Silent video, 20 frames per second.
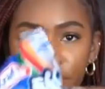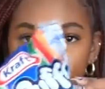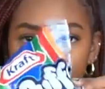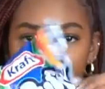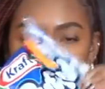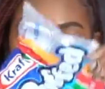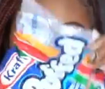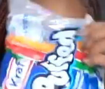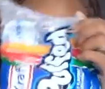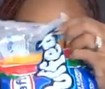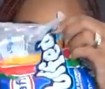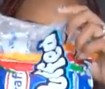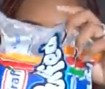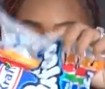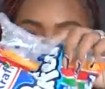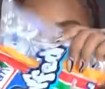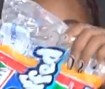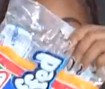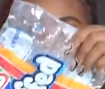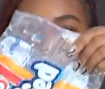So we got our
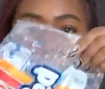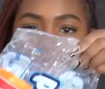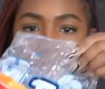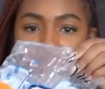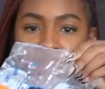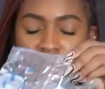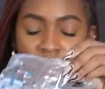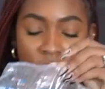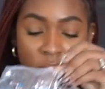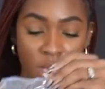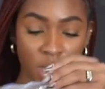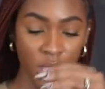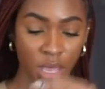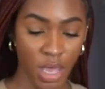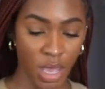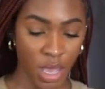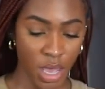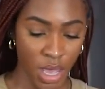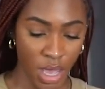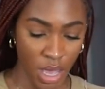marshmallows
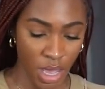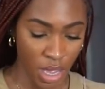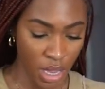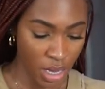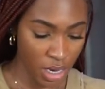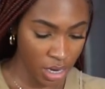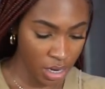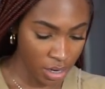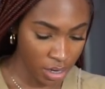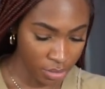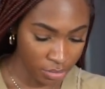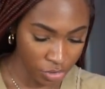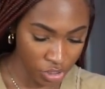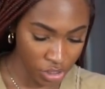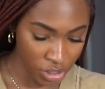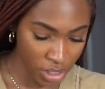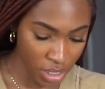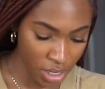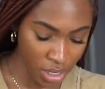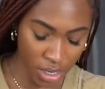and I'm
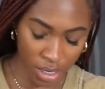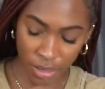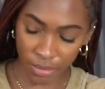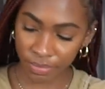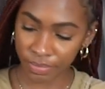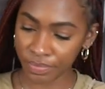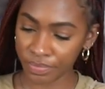just gonna